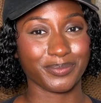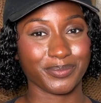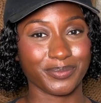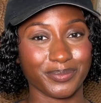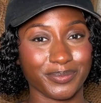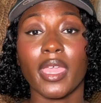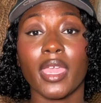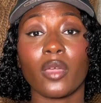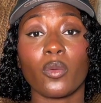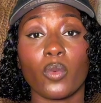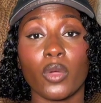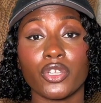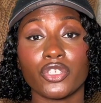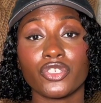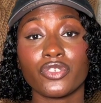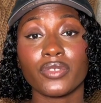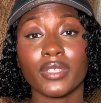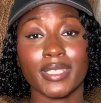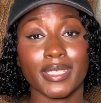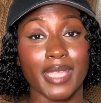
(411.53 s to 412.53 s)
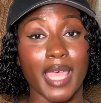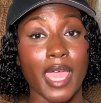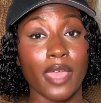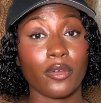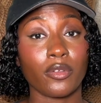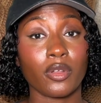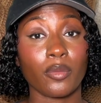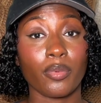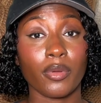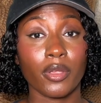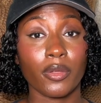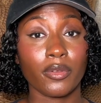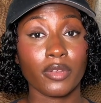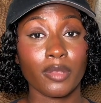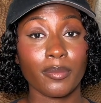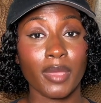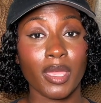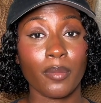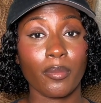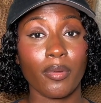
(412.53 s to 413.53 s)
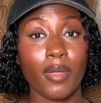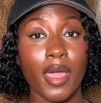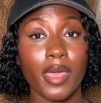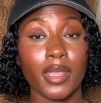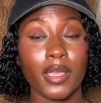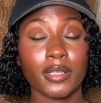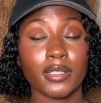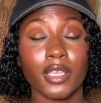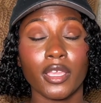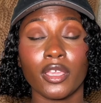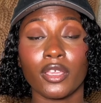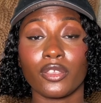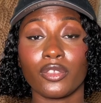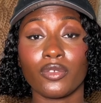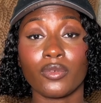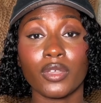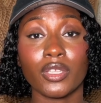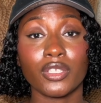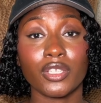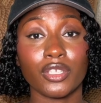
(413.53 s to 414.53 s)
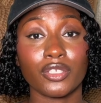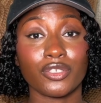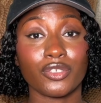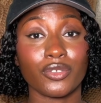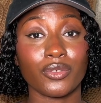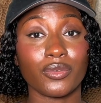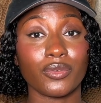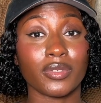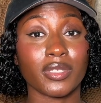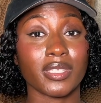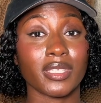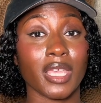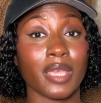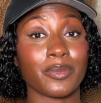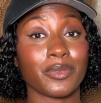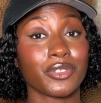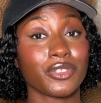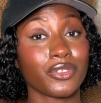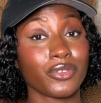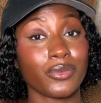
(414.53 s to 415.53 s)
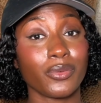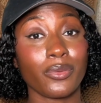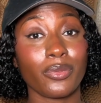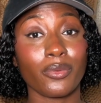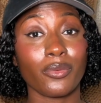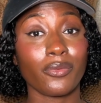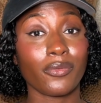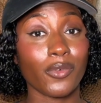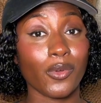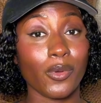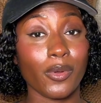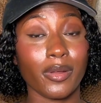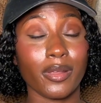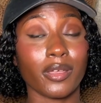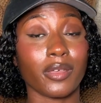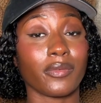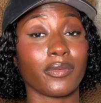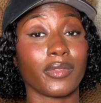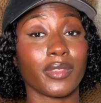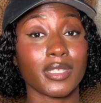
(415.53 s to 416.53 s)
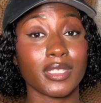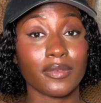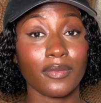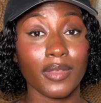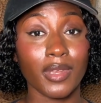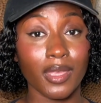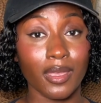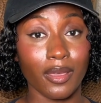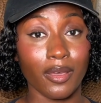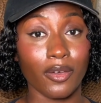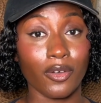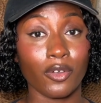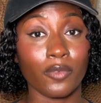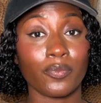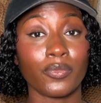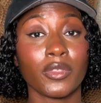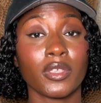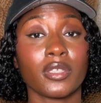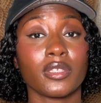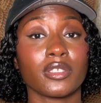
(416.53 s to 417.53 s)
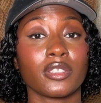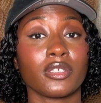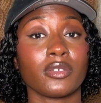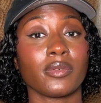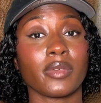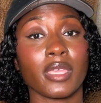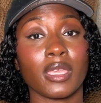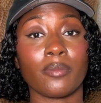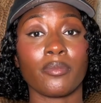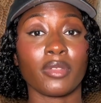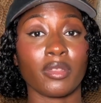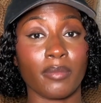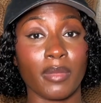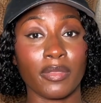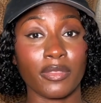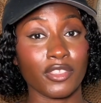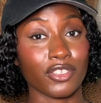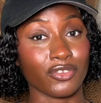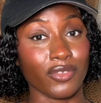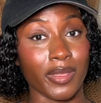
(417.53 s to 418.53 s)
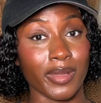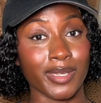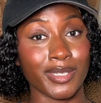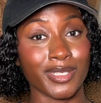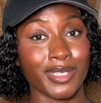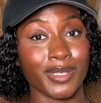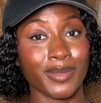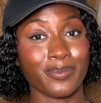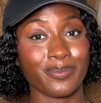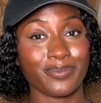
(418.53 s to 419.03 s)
And once you decide on a print-on-demand product, you can just use steps 2 through 4 of this video to implement the strategy.